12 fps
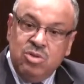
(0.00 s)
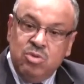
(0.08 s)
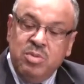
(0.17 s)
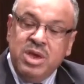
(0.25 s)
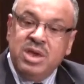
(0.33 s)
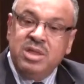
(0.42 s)
to
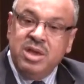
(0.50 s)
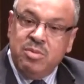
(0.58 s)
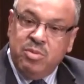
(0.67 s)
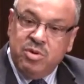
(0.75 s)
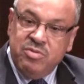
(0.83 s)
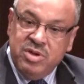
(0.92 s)
make their
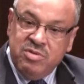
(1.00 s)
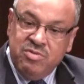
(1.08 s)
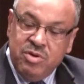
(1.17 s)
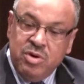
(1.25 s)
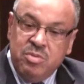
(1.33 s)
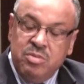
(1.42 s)
profit
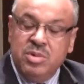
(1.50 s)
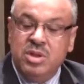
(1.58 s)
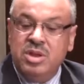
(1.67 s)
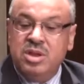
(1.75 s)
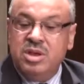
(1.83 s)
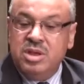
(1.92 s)
from
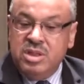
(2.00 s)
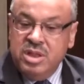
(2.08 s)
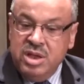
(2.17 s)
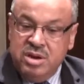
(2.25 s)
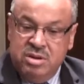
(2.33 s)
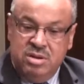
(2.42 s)

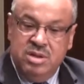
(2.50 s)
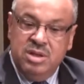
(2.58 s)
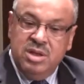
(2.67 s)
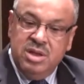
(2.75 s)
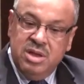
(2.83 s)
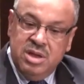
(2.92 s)
their
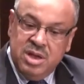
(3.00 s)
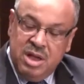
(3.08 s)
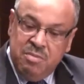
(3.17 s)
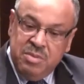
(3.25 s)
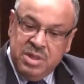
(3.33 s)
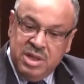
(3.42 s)

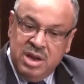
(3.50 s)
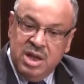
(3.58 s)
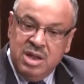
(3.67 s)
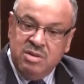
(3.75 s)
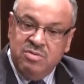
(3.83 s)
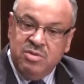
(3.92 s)
capital
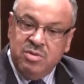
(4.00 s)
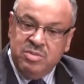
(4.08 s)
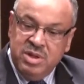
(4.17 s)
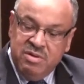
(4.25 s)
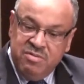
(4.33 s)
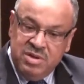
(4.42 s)
and
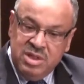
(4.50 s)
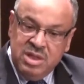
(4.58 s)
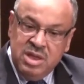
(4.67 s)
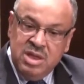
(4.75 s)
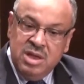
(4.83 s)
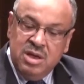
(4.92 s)
from their fund,
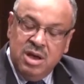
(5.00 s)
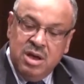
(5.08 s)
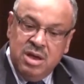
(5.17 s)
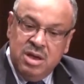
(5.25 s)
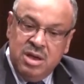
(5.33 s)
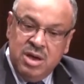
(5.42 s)

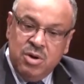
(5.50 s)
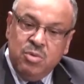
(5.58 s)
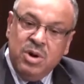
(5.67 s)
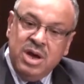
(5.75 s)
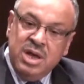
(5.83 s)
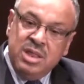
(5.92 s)

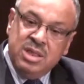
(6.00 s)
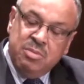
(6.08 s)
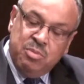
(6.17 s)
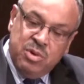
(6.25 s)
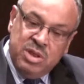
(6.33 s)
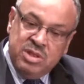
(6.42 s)
while the
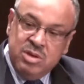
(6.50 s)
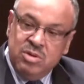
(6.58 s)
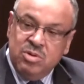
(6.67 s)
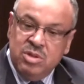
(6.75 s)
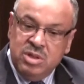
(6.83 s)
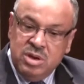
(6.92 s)

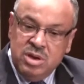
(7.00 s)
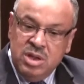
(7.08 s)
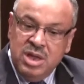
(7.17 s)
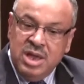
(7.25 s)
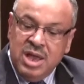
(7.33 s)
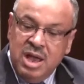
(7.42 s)
policyholder
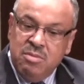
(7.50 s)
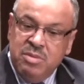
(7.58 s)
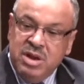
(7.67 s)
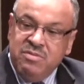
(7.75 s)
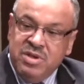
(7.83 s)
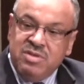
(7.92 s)
can
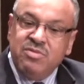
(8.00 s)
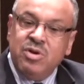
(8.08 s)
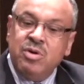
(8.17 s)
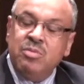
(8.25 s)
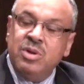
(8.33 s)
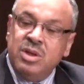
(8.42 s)
benefit
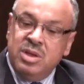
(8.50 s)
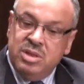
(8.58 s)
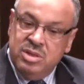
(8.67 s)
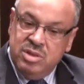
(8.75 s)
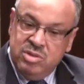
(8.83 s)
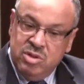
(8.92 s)
from
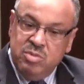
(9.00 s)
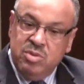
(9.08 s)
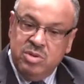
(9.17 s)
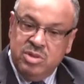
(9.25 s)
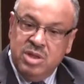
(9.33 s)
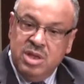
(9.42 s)
the
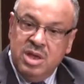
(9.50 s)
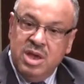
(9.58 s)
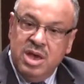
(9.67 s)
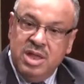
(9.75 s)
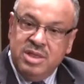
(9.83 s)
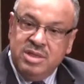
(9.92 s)
surplus.
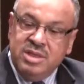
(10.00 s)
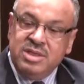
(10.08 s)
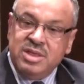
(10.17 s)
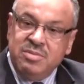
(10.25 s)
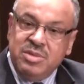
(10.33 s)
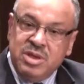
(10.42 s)
And this is
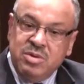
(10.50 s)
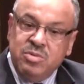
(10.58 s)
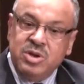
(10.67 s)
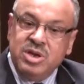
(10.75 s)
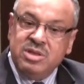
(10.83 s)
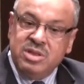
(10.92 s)
something
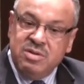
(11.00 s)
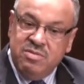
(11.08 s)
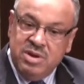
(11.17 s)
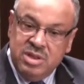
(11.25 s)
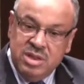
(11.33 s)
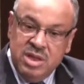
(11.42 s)
which is
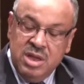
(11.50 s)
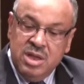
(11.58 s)
different.